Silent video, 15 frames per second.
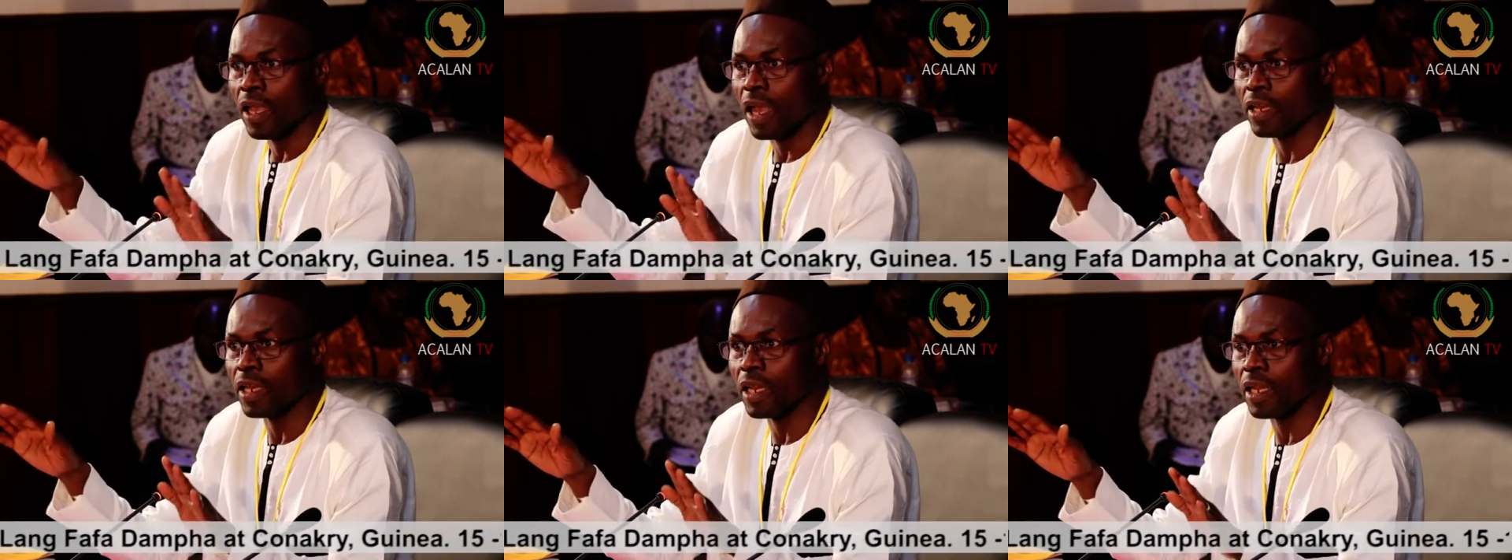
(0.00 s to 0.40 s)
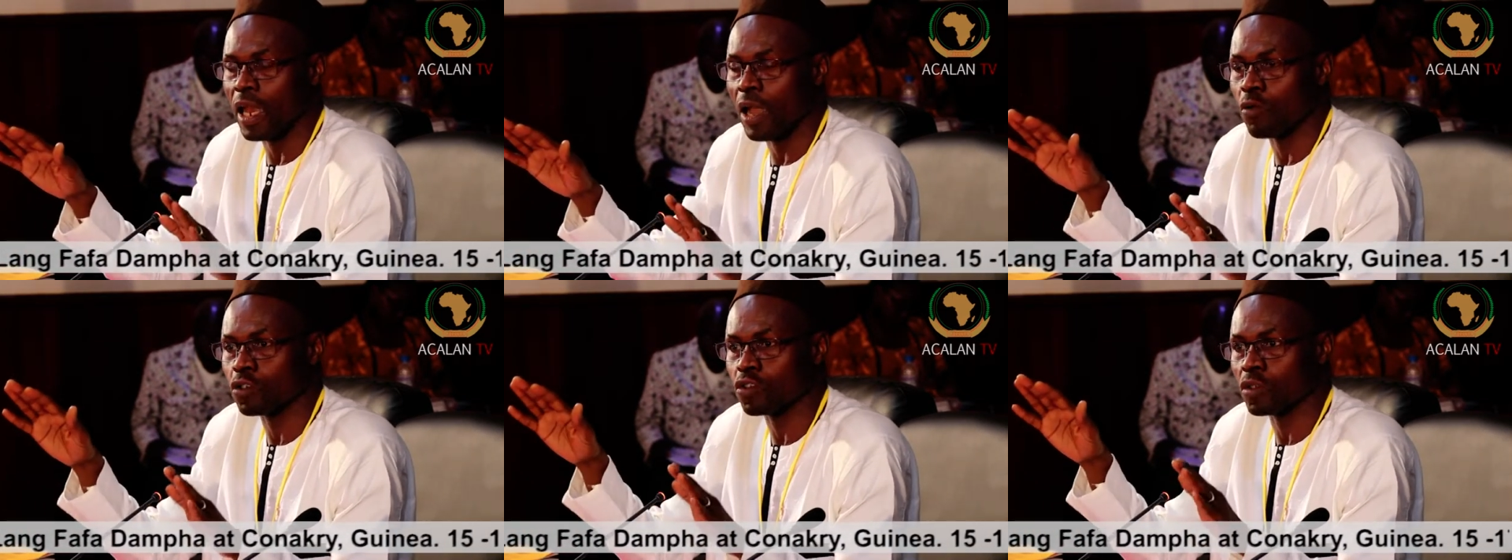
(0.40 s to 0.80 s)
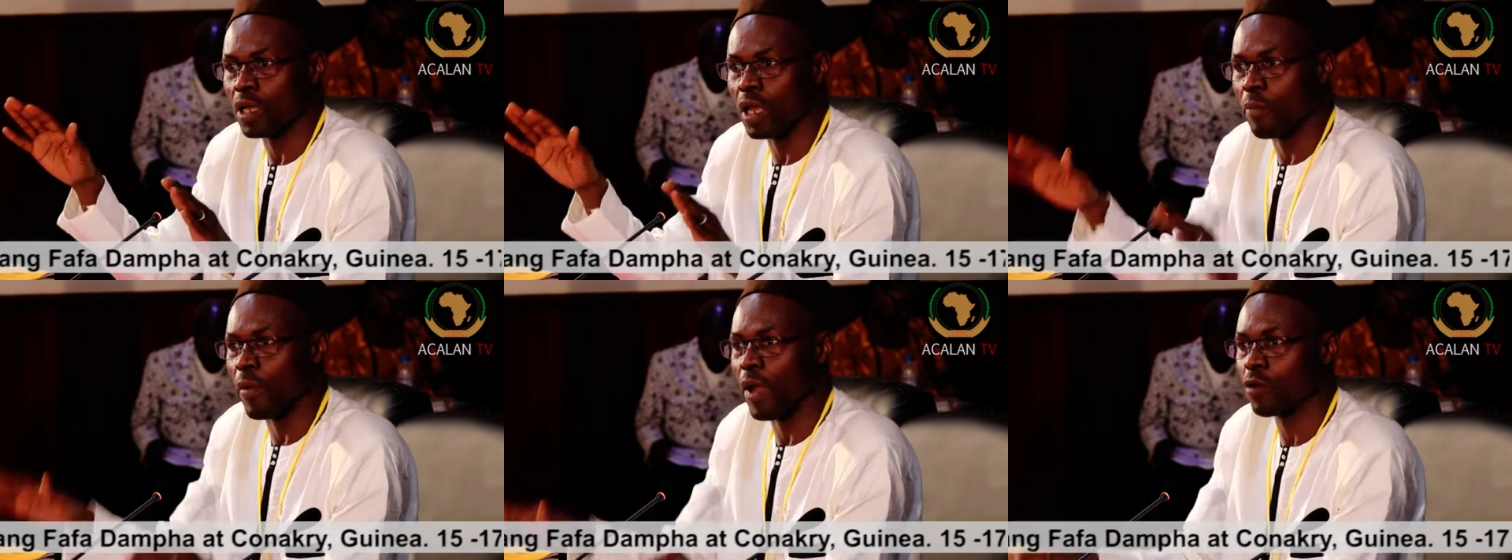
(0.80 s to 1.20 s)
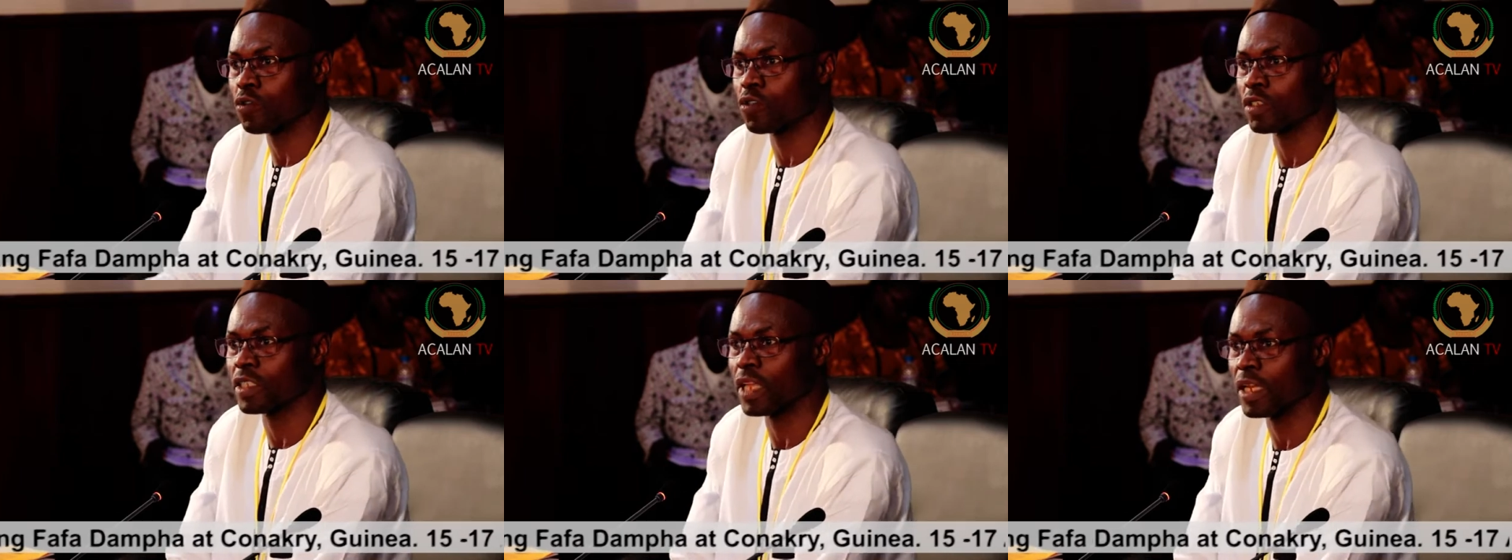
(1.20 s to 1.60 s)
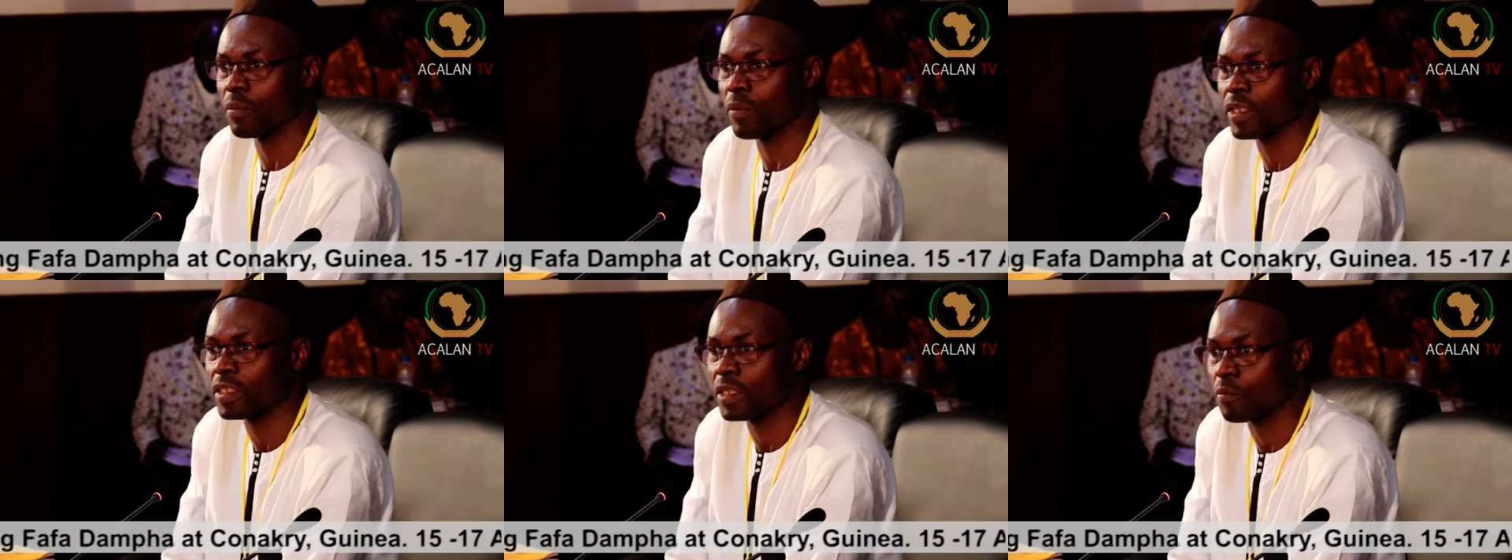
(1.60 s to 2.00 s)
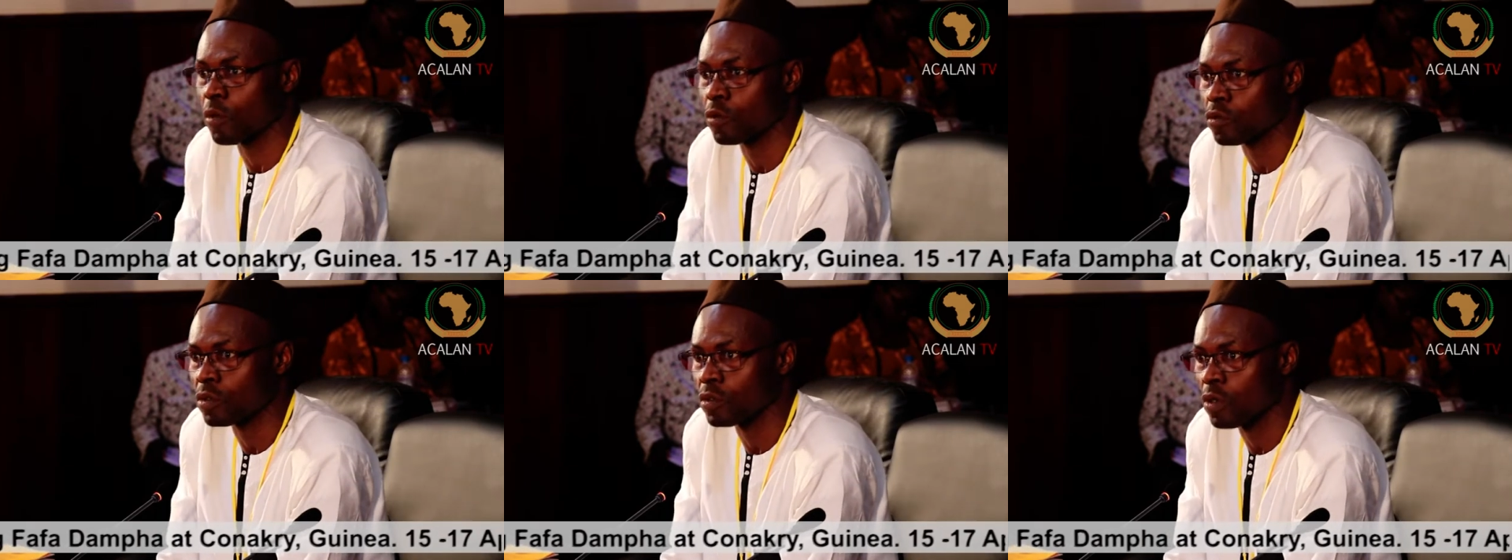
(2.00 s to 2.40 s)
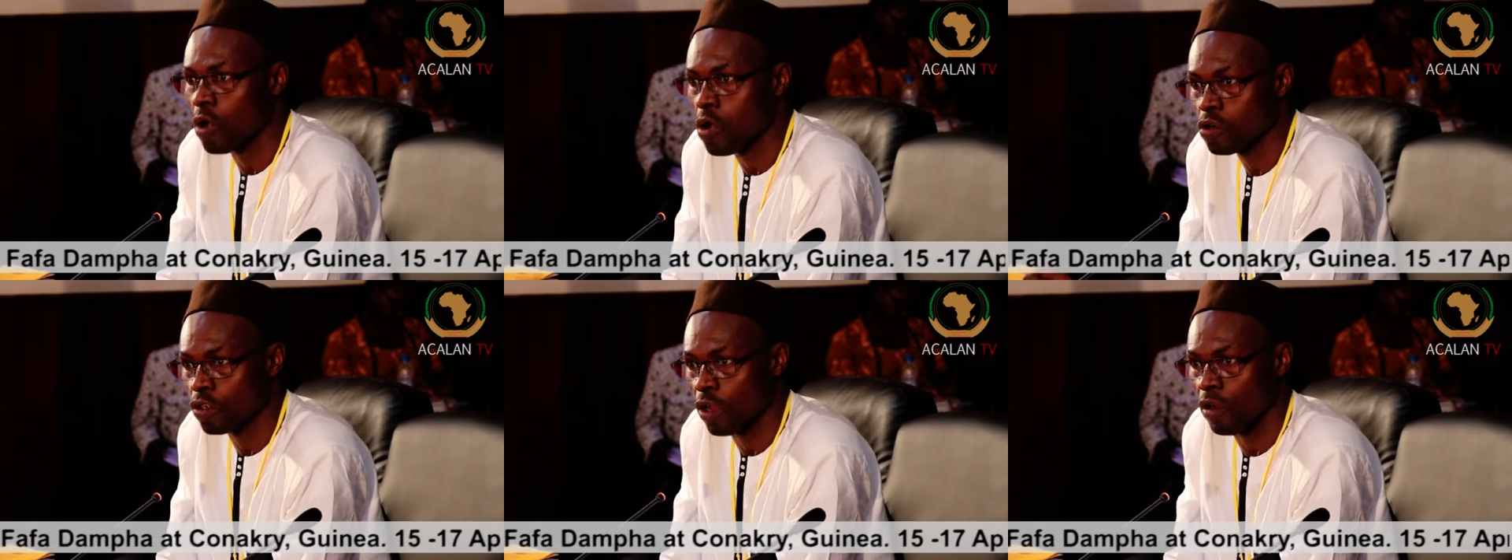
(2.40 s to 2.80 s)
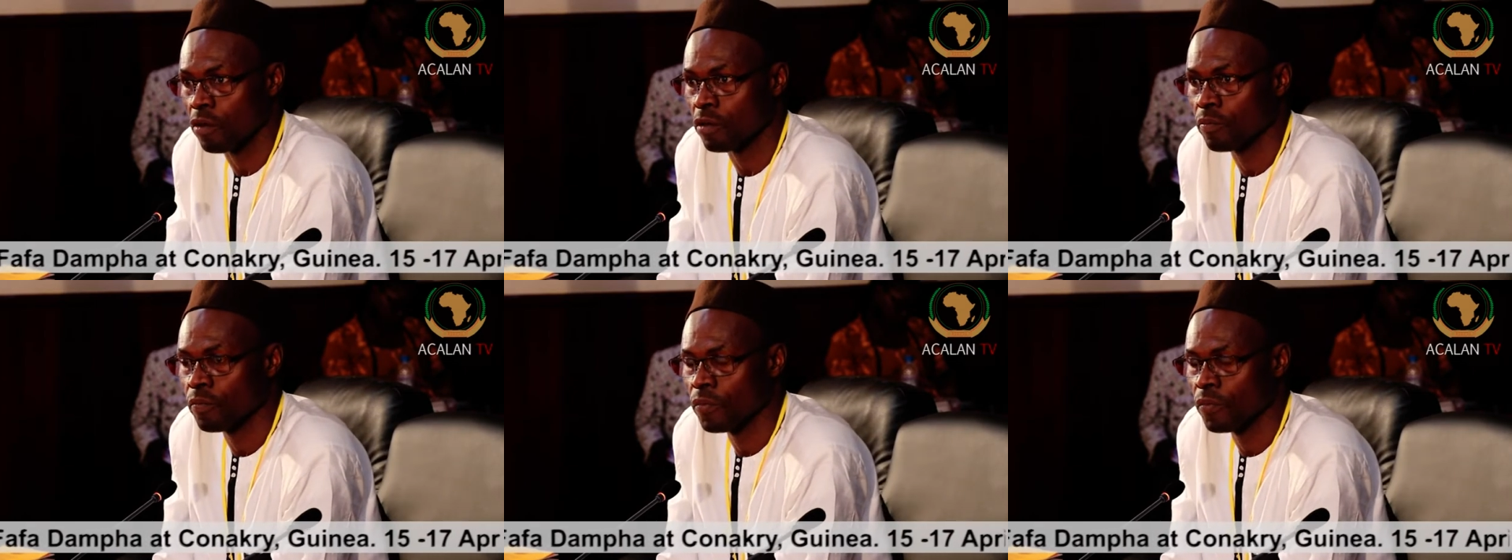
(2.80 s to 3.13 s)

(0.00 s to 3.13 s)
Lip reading: And then I was about to send them. I said, well, hold on.